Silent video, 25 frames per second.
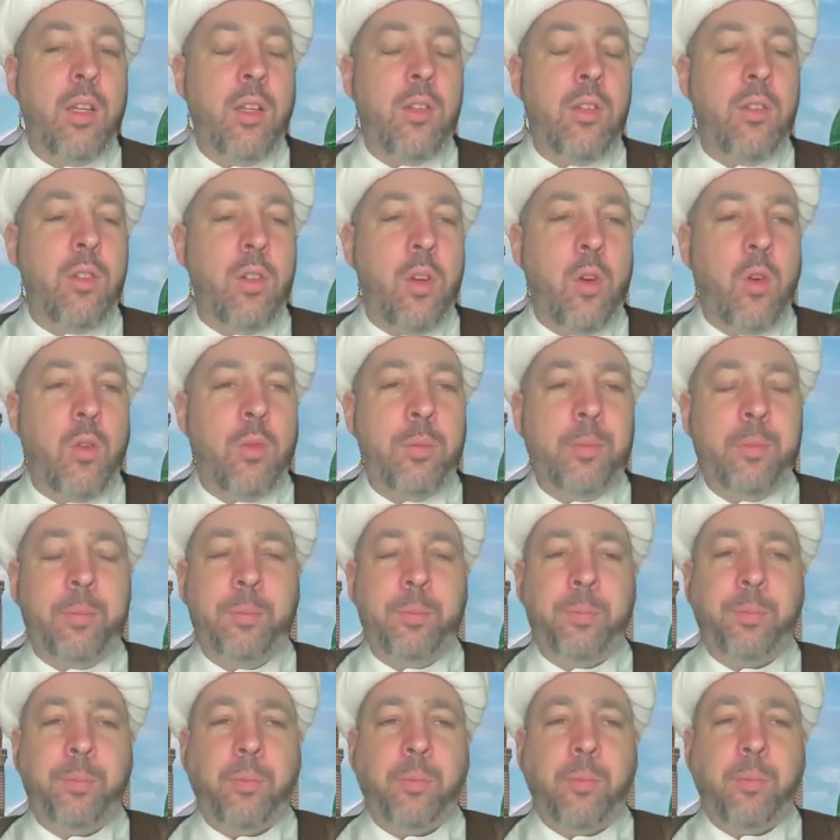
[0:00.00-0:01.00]
So
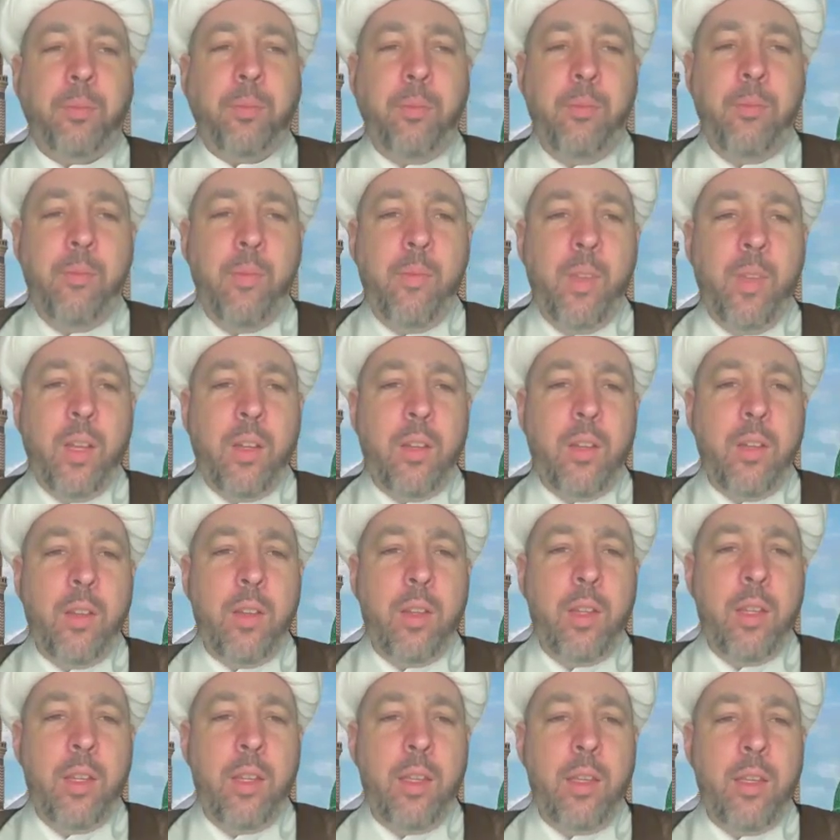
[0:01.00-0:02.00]

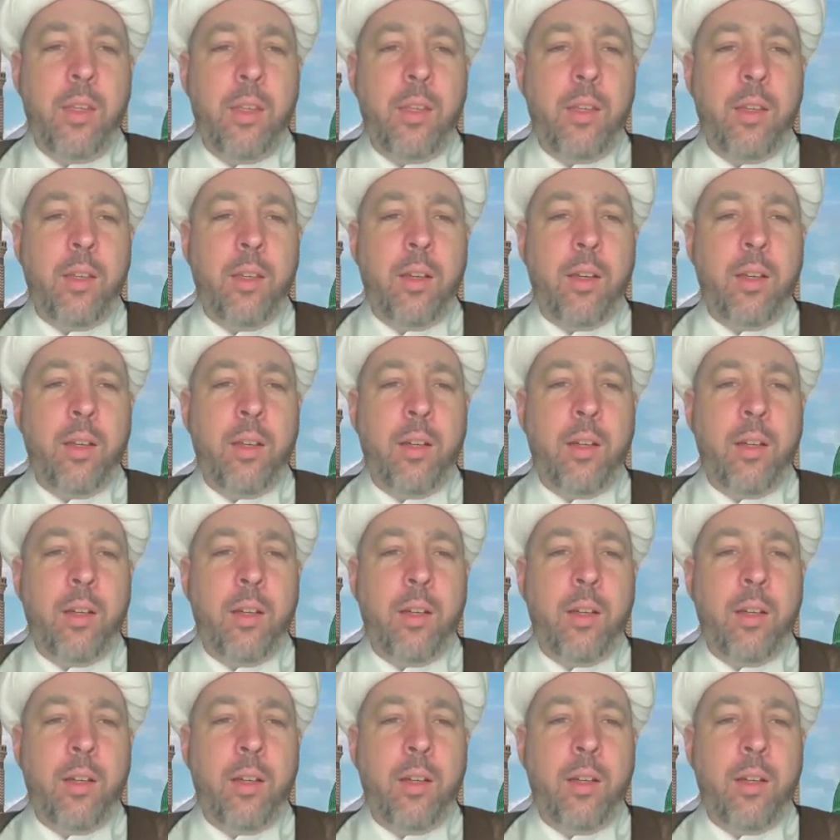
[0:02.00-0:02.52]
the